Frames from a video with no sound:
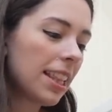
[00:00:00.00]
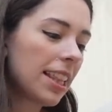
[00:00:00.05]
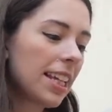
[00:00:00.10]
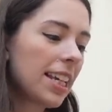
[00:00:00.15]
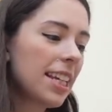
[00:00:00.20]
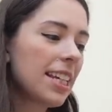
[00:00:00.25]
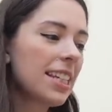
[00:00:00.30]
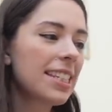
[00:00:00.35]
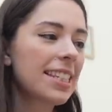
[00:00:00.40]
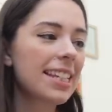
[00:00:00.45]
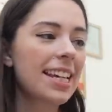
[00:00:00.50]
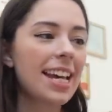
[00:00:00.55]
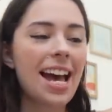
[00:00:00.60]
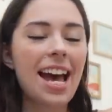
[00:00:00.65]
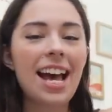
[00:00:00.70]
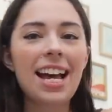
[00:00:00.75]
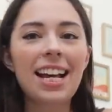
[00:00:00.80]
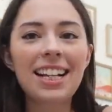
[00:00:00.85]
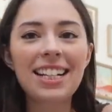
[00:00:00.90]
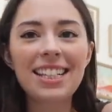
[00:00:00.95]
these
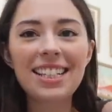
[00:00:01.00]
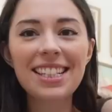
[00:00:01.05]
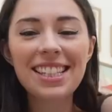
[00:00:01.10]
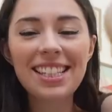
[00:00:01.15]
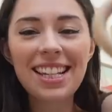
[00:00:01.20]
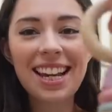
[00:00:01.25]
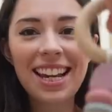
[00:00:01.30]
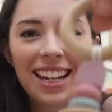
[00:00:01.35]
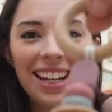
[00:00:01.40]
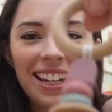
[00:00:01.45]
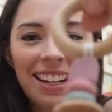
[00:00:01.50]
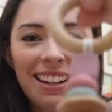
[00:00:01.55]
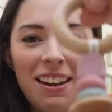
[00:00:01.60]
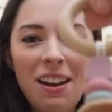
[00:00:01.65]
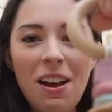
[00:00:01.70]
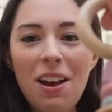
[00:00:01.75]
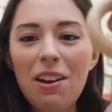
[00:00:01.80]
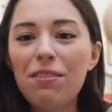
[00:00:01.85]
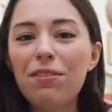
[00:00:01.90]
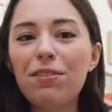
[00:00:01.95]
guys
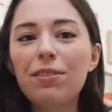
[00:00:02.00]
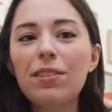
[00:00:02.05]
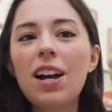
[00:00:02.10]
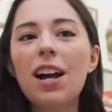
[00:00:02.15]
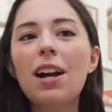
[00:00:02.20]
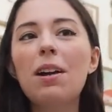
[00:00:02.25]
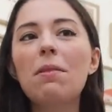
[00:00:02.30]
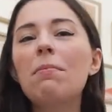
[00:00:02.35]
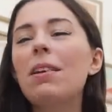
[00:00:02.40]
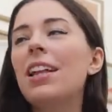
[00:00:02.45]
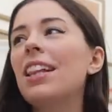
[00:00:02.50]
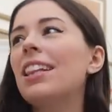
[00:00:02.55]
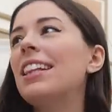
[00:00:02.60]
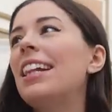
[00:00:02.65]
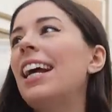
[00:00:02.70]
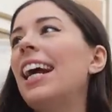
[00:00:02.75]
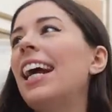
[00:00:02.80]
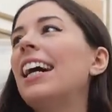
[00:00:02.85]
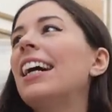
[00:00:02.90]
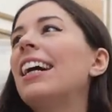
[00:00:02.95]
from
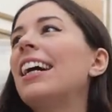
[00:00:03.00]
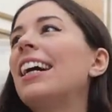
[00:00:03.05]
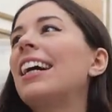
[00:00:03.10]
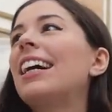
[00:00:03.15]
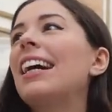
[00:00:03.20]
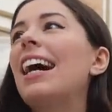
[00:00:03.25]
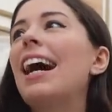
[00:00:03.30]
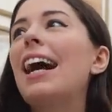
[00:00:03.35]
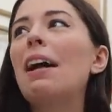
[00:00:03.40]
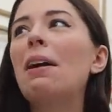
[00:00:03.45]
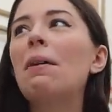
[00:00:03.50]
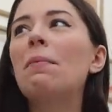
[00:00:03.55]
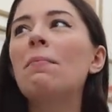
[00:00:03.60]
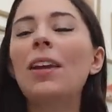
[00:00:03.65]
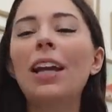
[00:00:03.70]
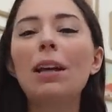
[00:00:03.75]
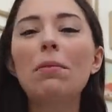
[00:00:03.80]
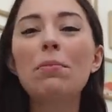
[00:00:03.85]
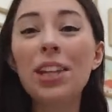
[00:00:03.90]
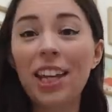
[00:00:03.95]
their um,
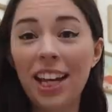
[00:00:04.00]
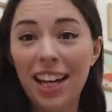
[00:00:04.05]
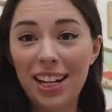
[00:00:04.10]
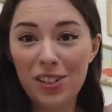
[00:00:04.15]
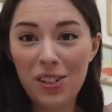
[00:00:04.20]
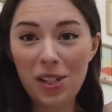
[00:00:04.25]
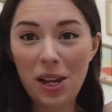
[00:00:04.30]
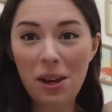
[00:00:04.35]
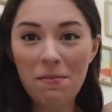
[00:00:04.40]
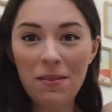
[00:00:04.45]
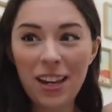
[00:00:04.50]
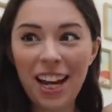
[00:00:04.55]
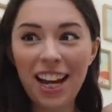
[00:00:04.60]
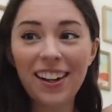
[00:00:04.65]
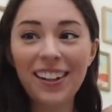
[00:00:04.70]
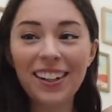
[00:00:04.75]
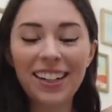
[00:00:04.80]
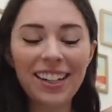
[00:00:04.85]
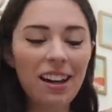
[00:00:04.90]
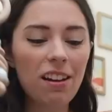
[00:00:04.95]
like play gym
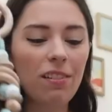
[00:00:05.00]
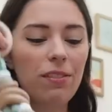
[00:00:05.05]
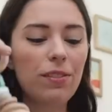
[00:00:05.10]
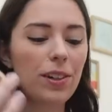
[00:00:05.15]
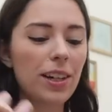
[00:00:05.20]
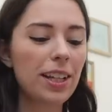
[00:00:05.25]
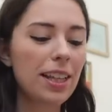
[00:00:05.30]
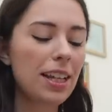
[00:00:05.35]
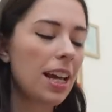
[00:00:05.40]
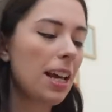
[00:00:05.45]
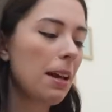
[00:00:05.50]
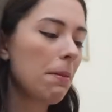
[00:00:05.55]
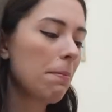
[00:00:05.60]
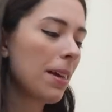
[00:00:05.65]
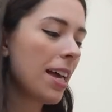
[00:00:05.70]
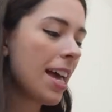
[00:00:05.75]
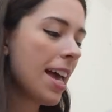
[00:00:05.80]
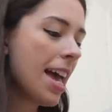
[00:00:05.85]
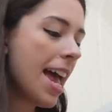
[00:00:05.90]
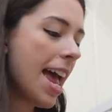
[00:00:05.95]
area for
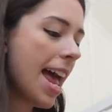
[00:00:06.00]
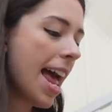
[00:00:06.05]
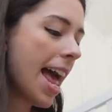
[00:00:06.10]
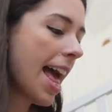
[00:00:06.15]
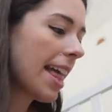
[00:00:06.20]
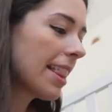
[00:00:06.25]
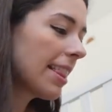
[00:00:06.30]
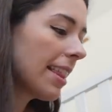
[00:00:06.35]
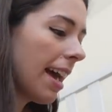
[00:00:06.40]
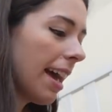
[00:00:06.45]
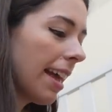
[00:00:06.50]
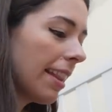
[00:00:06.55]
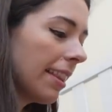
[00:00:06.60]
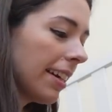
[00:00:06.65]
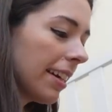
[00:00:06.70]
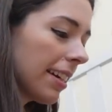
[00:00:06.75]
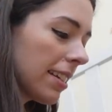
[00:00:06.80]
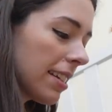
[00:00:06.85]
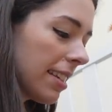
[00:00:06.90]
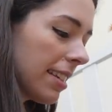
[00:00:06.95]
them. And then
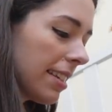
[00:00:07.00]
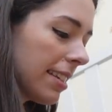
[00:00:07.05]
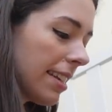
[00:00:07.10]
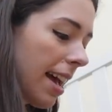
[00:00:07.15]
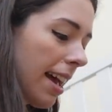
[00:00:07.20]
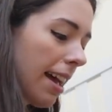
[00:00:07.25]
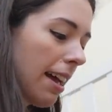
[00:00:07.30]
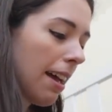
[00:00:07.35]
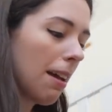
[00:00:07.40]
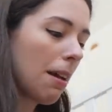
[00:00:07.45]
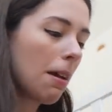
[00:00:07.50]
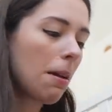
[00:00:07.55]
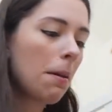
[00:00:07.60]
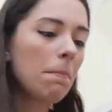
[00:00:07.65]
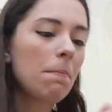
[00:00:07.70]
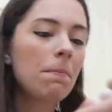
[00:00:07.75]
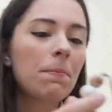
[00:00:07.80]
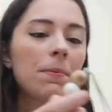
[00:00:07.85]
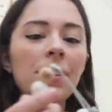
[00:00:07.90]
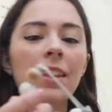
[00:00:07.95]
there's
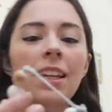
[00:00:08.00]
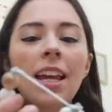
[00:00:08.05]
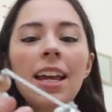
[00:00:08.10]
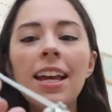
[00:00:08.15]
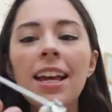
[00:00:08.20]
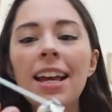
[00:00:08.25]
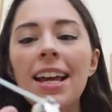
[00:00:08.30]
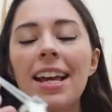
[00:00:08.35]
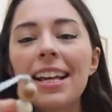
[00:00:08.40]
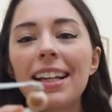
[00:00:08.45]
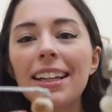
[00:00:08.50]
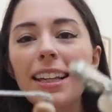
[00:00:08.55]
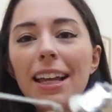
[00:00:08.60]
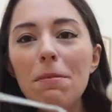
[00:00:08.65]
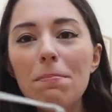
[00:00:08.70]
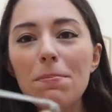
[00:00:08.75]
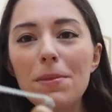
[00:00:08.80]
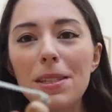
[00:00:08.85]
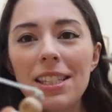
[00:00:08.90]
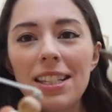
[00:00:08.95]
some
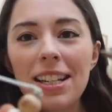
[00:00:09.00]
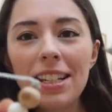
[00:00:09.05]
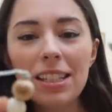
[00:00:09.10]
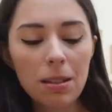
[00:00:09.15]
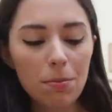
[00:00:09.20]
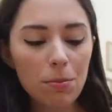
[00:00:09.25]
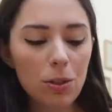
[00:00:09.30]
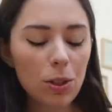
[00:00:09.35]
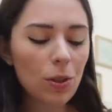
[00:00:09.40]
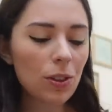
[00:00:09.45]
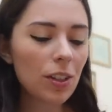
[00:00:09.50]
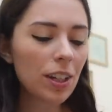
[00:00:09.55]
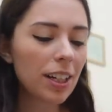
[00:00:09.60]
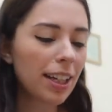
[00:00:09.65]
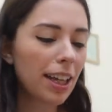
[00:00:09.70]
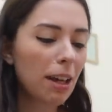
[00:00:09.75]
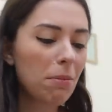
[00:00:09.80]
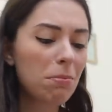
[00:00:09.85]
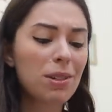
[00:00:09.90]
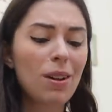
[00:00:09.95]
clips, some soother
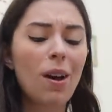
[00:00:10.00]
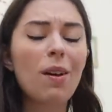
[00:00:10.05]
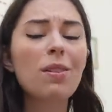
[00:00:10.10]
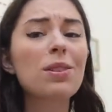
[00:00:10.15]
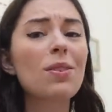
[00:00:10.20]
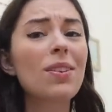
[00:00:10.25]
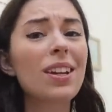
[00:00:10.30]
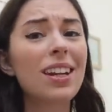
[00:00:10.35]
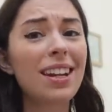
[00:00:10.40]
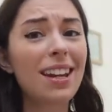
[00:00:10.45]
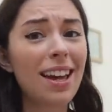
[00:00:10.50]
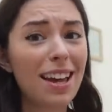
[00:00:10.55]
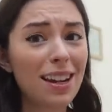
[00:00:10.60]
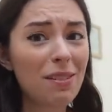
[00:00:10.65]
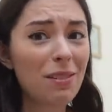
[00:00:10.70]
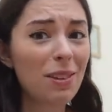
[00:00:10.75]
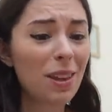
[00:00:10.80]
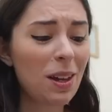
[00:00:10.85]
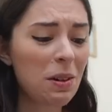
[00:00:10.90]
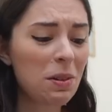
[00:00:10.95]
clips. Also had none
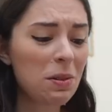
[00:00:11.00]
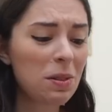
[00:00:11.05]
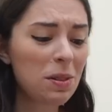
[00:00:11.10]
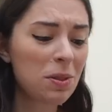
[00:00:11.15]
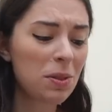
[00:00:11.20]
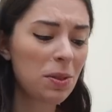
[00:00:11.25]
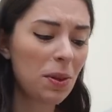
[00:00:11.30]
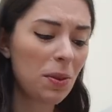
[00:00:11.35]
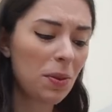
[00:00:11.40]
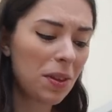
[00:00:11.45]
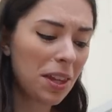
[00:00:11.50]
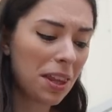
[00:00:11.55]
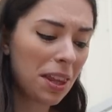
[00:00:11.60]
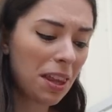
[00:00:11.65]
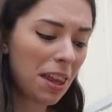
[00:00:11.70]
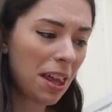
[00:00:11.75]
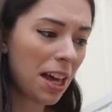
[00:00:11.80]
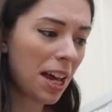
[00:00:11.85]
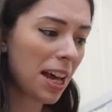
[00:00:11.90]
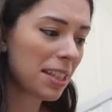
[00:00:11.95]
of those, so
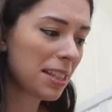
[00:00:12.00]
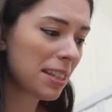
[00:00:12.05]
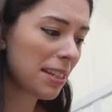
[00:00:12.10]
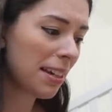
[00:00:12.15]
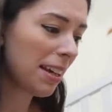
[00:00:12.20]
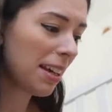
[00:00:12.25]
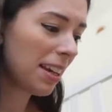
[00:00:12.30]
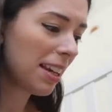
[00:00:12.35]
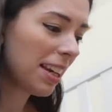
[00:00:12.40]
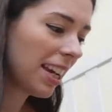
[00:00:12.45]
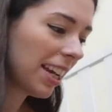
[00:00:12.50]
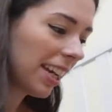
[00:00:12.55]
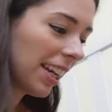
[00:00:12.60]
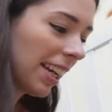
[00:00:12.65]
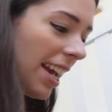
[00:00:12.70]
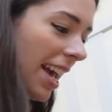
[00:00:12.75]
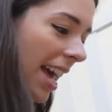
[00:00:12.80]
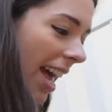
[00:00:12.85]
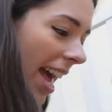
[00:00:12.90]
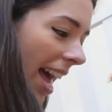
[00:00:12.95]
that's handy.